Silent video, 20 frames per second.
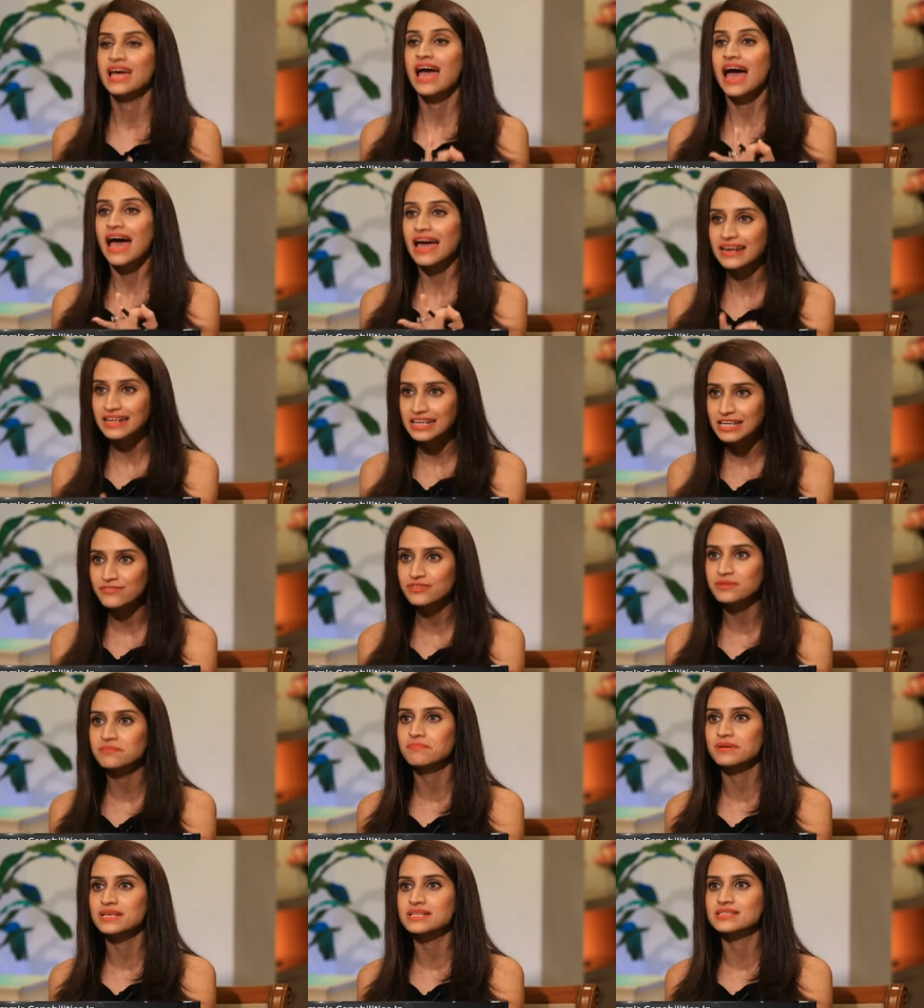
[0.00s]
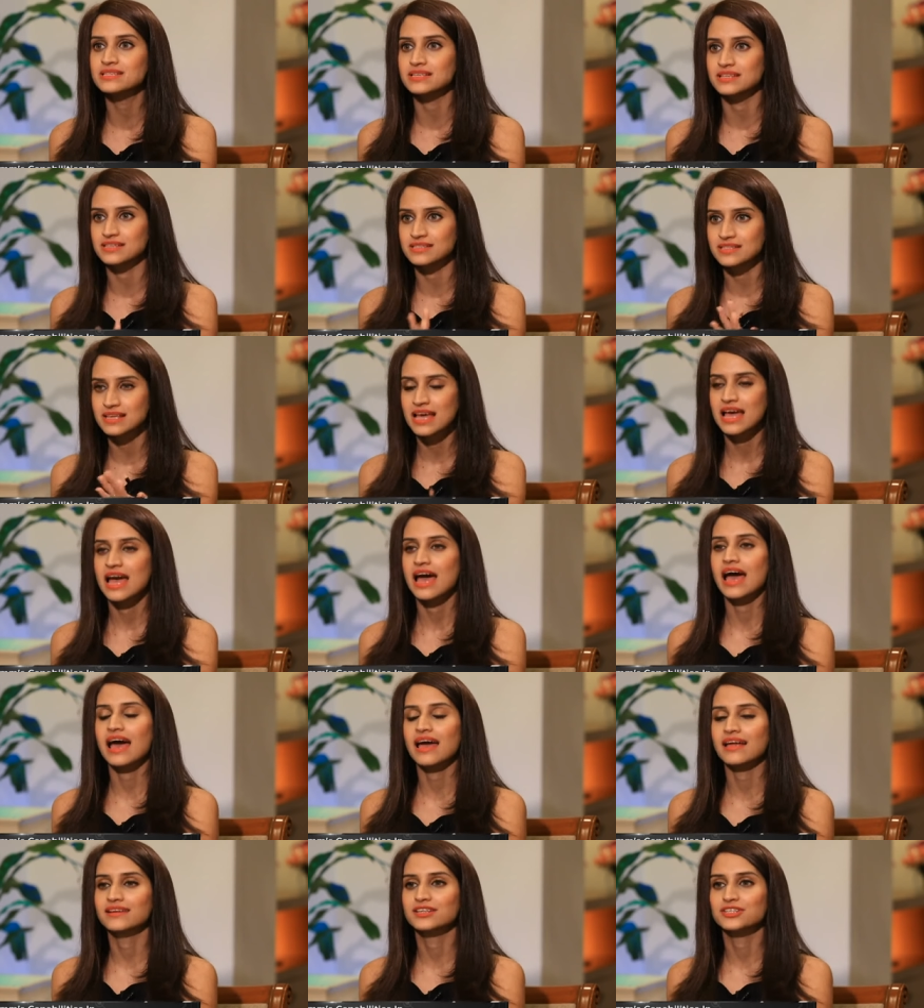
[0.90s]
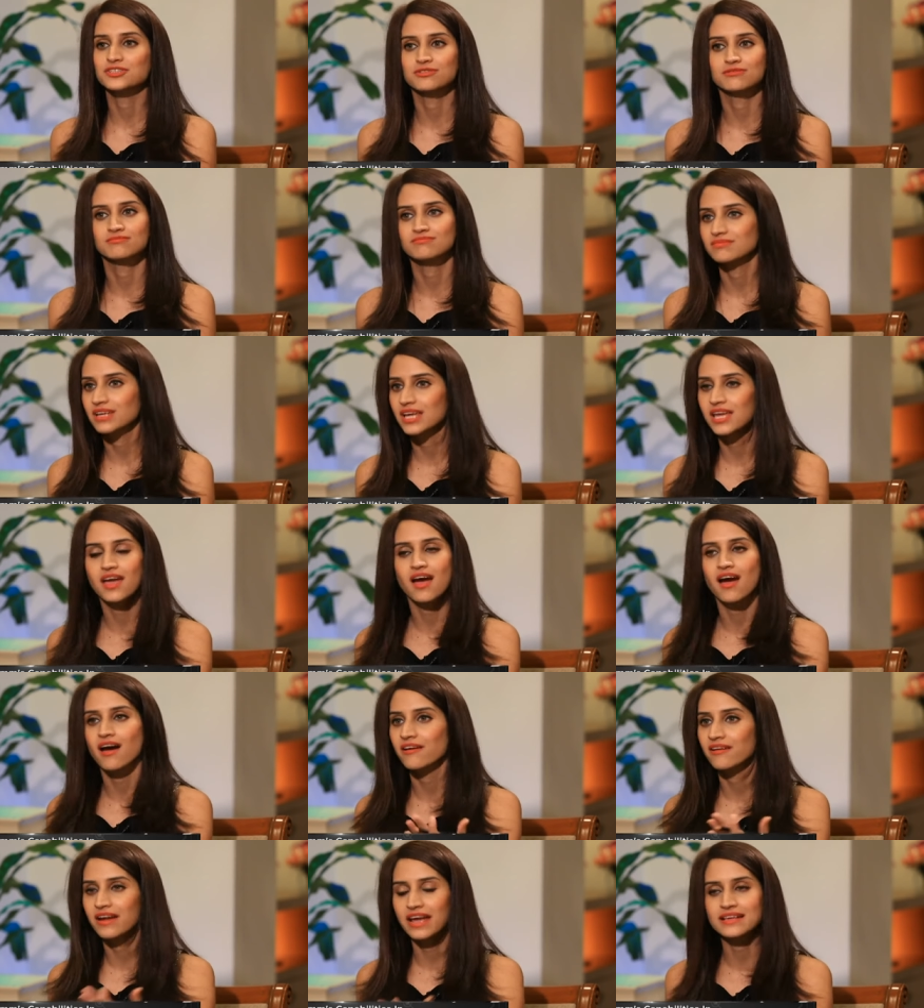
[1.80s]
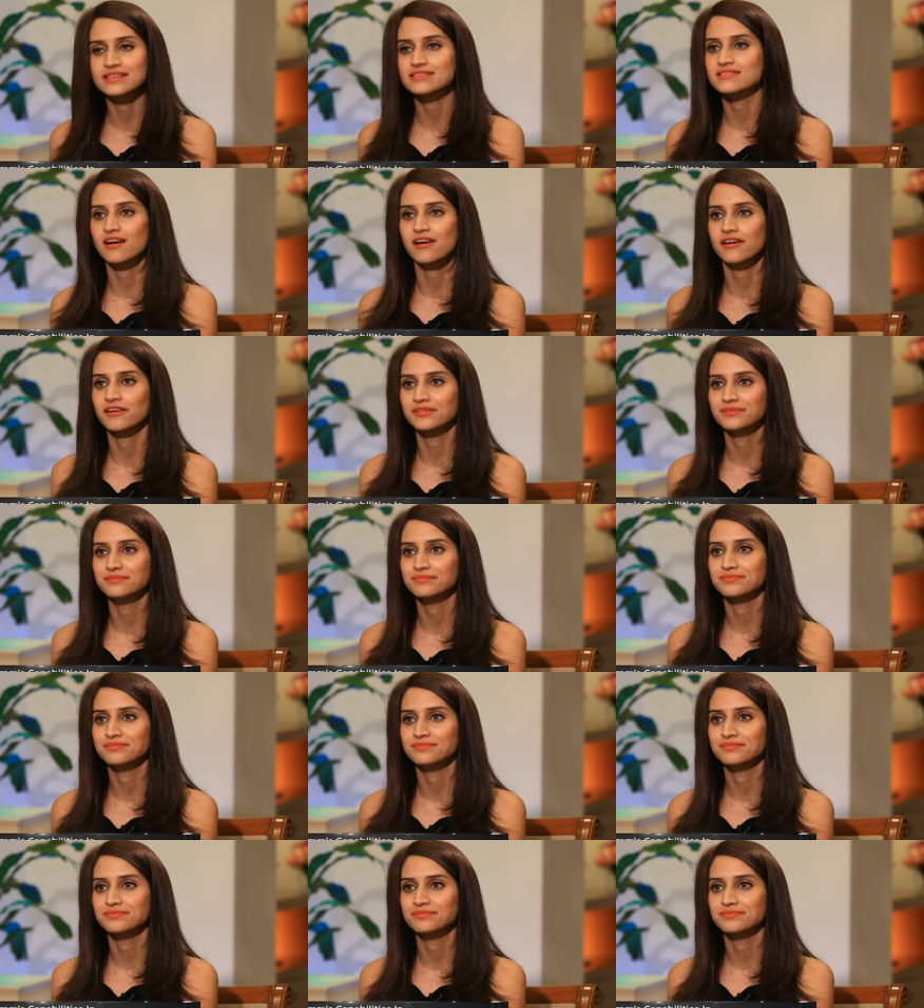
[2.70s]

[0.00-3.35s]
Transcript: and even P Cs and, you know, A R, X R?